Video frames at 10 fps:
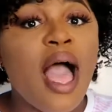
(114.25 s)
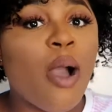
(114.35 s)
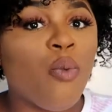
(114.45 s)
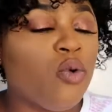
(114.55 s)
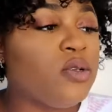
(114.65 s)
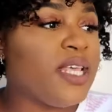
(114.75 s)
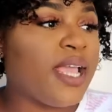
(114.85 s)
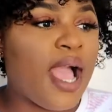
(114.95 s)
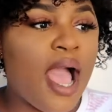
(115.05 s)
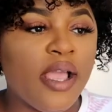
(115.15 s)
I will say,
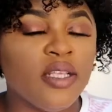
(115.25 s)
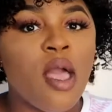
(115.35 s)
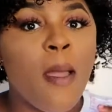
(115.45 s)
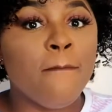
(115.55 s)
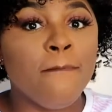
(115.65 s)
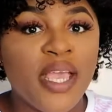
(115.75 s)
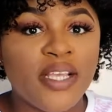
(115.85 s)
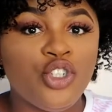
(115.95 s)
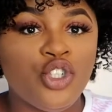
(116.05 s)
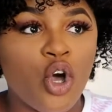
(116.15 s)
guys,
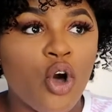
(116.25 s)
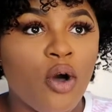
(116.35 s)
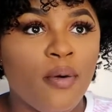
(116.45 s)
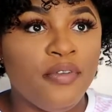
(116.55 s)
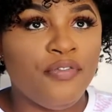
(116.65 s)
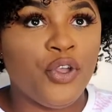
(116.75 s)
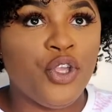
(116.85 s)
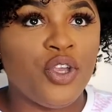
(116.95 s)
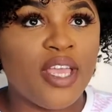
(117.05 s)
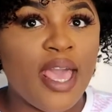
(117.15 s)
make sure before
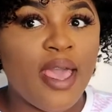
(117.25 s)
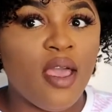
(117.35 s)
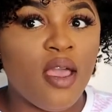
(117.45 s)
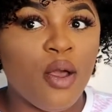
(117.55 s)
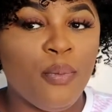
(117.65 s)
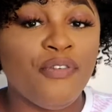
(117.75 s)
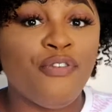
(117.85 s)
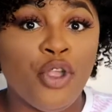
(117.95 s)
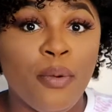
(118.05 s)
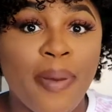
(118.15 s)
you get
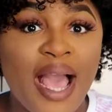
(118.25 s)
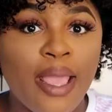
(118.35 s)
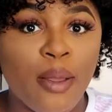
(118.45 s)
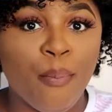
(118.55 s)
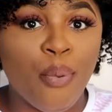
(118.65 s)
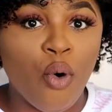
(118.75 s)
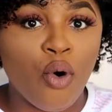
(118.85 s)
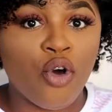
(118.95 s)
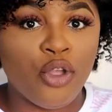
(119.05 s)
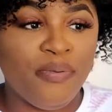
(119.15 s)
before you buy in
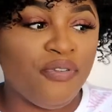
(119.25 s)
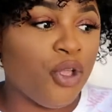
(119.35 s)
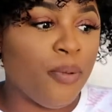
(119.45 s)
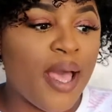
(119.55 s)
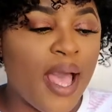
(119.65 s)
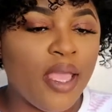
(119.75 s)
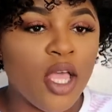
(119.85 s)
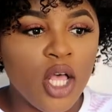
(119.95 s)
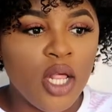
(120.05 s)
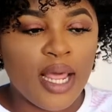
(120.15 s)
bulk, or before you buy
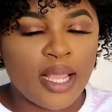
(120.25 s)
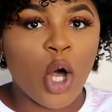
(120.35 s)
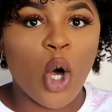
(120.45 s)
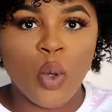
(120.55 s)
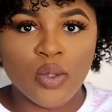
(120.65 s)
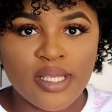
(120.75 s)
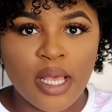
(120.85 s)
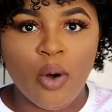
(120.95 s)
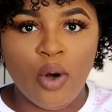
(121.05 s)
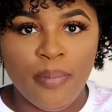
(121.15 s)
like a
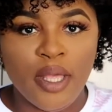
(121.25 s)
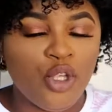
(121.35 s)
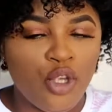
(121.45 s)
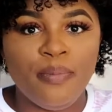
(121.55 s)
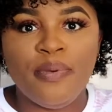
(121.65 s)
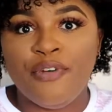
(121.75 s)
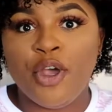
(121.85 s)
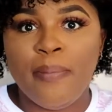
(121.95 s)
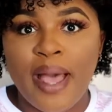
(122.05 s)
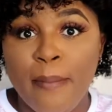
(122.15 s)
wholesale, or you, before
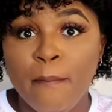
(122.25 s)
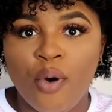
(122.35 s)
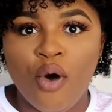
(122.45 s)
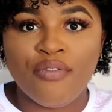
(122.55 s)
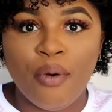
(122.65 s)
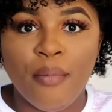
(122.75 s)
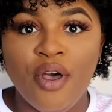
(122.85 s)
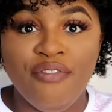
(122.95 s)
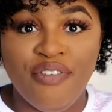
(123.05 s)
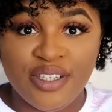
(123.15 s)
you buy in bulk
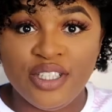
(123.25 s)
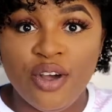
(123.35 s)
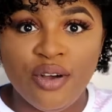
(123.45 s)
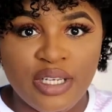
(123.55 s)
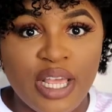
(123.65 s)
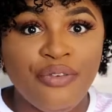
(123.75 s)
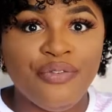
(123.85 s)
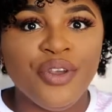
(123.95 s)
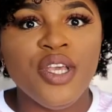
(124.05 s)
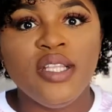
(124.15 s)
a vendor that
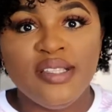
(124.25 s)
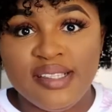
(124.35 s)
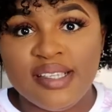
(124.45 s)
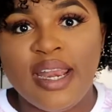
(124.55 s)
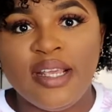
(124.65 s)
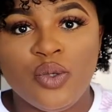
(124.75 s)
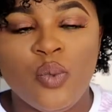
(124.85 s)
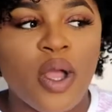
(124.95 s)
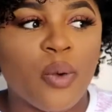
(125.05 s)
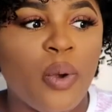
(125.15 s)
you've decided to
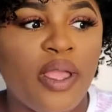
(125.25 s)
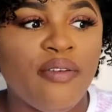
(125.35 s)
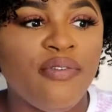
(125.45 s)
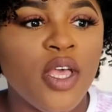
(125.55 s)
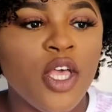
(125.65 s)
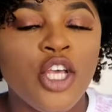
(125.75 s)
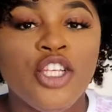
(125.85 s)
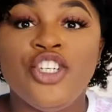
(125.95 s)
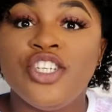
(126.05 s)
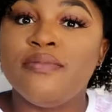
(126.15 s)
work with,
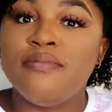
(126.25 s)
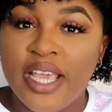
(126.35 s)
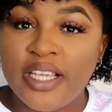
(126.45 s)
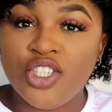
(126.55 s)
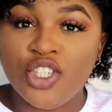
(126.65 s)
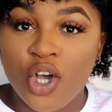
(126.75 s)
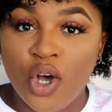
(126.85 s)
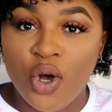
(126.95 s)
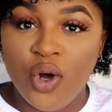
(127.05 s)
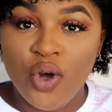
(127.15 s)
just make
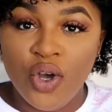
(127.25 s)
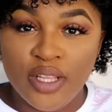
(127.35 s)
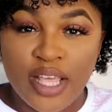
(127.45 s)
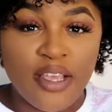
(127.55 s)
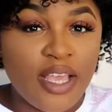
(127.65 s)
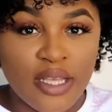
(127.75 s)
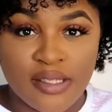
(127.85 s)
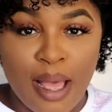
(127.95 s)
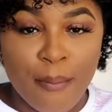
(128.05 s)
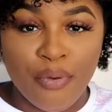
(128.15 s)
sure that you get a
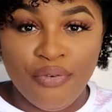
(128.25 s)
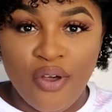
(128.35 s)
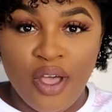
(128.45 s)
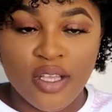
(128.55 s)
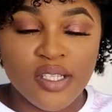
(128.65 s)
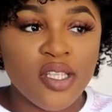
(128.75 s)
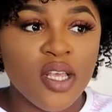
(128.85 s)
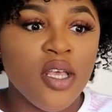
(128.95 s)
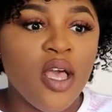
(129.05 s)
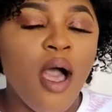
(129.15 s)
sample first.
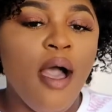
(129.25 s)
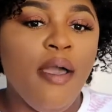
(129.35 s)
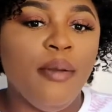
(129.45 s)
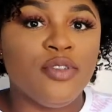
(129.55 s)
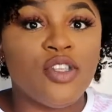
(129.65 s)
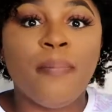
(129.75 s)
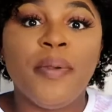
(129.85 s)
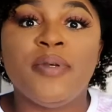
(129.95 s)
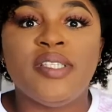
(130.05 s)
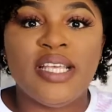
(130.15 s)
Um some
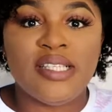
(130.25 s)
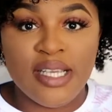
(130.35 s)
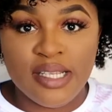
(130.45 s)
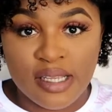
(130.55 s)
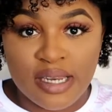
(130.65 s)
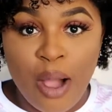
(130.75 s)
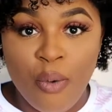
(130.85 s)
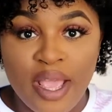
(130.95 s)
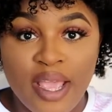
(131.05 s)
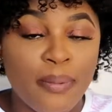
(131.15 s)
people say it's easier that
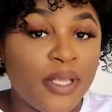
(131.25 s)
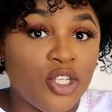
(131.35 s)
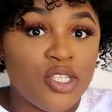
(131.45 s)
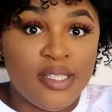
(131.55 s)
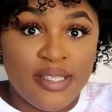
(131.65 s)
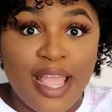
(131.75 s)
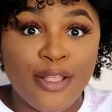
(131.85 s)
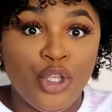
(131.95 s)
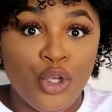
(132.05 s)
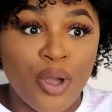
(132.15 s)
way, because
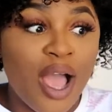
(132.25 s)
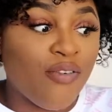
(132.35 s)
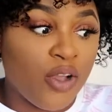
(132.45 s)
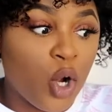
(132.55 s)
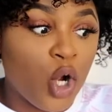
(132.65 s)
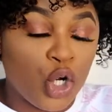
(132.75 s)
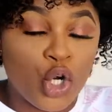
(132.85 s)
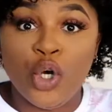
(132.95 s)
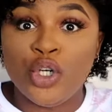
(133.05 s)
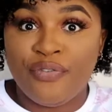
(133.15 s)
then you have a
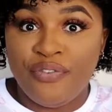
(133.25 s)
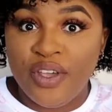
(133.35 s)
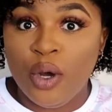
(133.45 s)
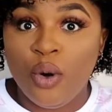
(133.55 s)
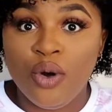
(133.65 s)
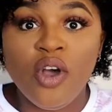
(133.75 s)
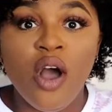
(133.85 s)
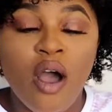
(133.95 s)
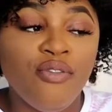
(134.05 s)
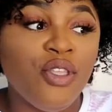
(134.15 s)
good feel
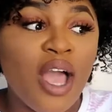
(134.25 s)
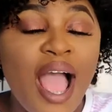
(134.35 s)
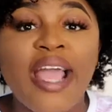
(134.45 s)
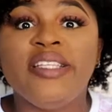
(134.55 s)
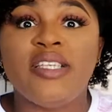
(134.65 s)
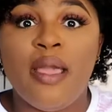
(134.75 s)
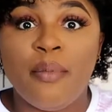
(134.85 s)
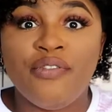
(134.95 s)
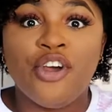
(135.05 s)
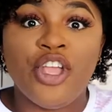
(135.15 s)
of the item
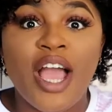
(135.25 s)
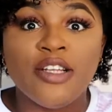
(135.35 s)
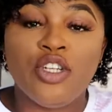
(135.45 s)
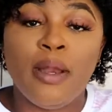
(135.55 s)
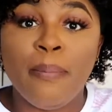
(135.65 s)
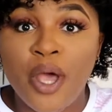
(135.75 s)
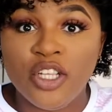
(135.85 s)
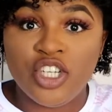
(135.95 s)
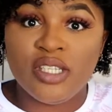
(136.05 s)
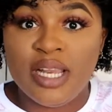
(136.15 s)
before you actually
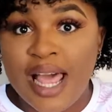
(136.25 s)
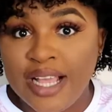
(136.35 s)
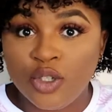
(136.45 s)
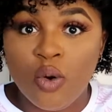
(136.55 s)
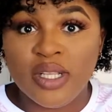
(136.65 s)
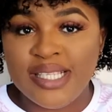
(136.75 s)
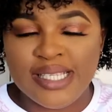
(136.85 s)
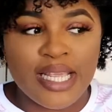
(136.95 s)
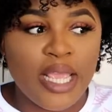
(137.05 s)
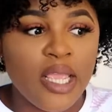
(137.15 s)
purchase a large
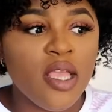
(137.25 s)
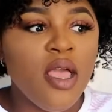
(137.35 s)
quantity.